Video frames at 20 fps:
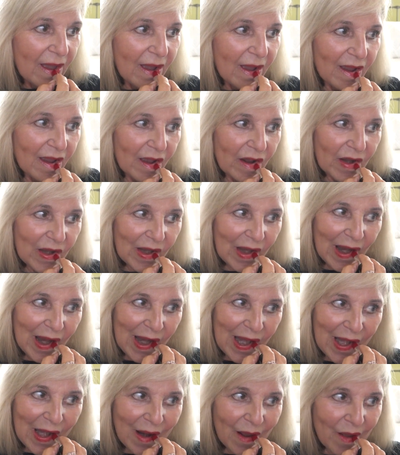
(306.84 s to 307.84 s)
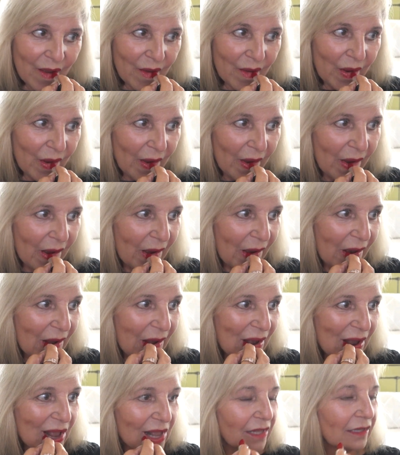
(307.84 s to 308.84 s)
I kind of
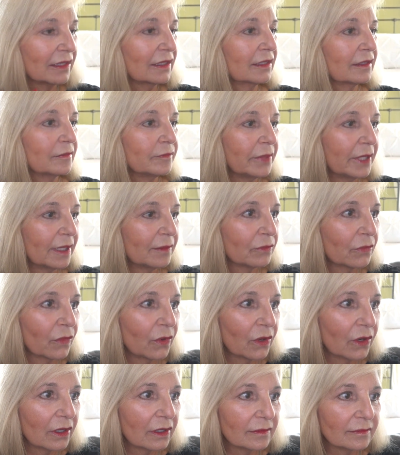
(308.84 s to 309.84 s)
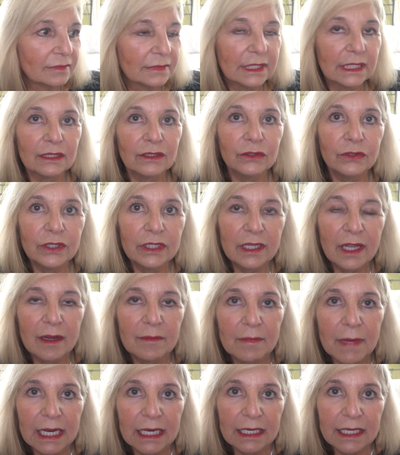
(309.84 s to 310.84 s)
a little bit more diluted on
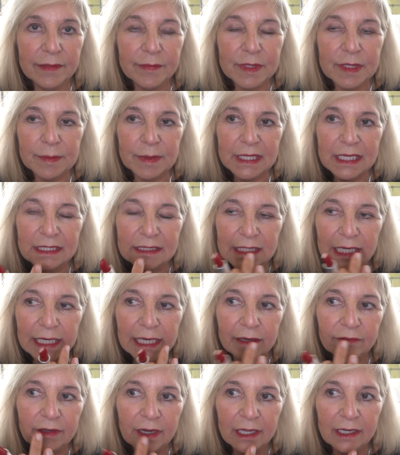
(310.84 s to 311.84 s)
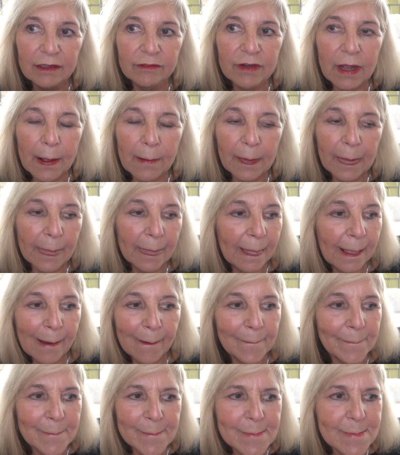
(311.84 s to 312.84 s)
my lips because I have kind of a
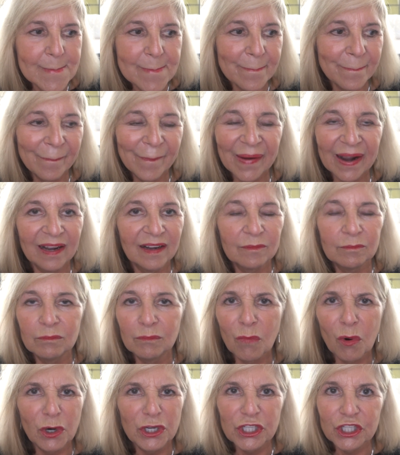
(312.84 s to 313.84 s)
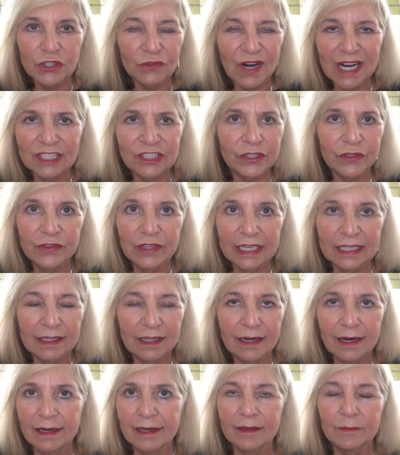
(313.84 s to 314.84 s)
moisturizer thing
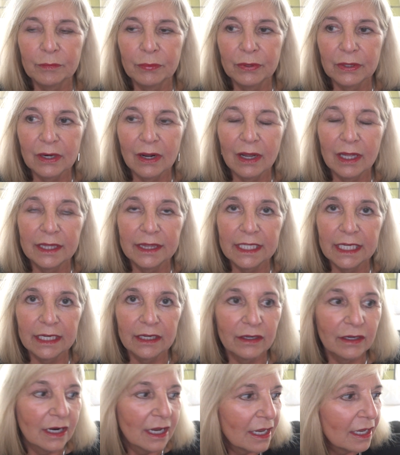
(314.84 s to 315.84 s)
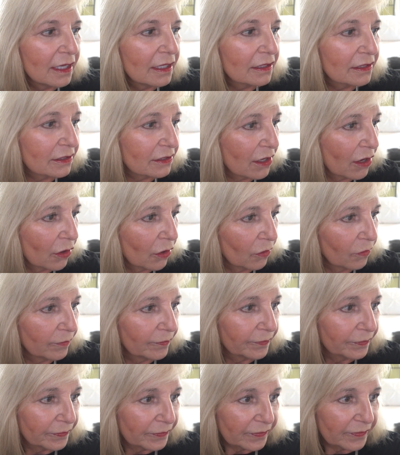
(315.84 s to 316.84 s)
that I had put on there. So,
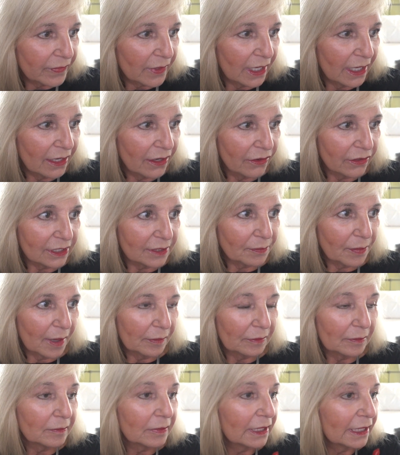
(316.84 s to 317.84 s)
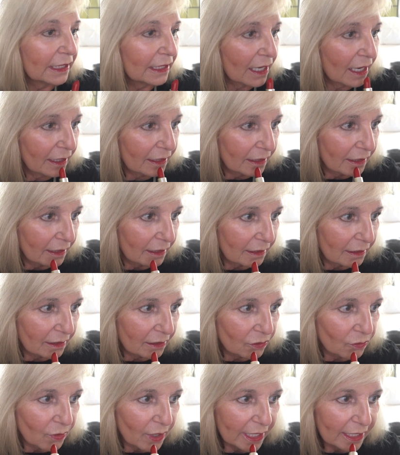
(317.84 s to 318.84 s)
it's probably not
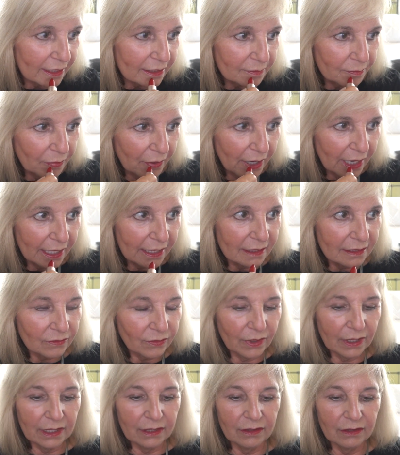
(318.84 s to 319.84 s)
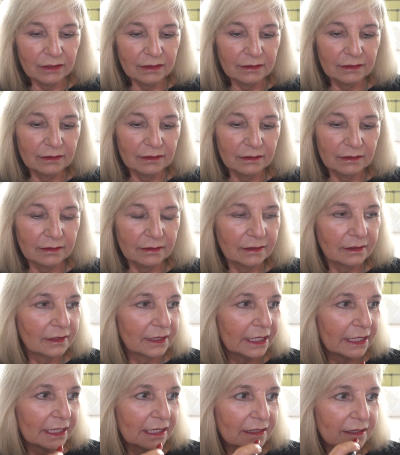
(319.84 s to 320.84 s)
quite as bright as what it
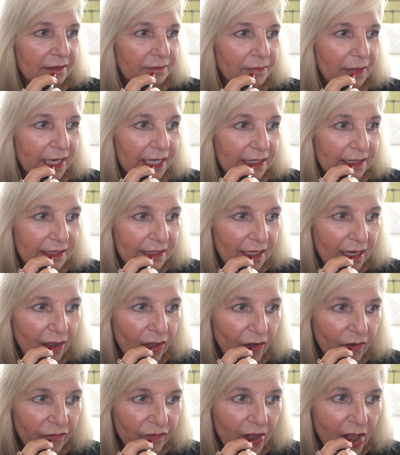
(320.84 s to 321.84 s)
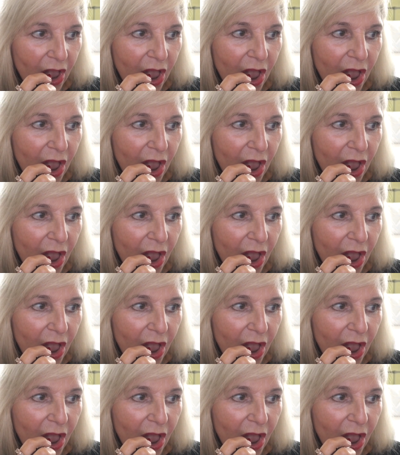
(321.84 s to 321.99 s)
is by itself.